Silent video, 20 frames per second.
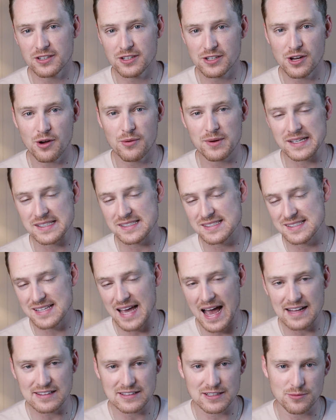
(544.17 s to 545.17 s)
to know
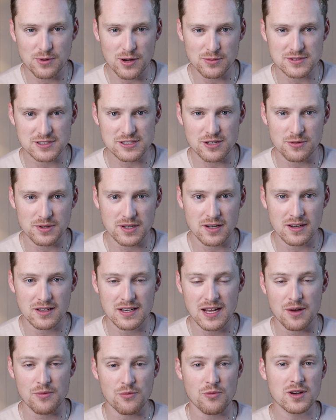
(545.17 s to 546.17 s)
exactly what was going
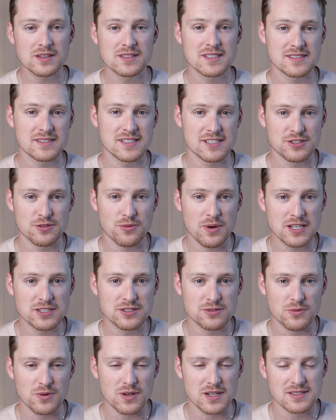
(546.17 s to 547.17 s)
on and what the
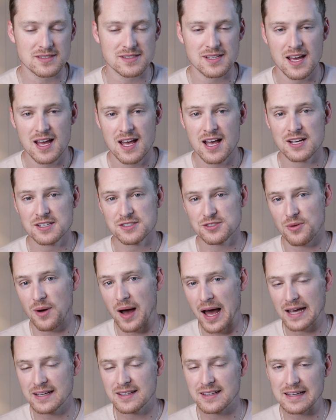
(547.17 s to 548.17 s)
situation was so
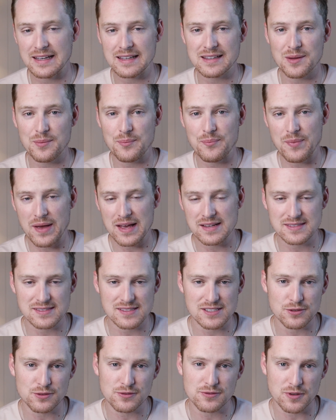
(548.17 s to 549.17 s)
I could get the best
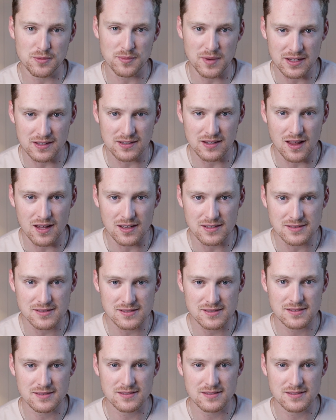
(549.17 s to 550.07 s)
deal for my clients.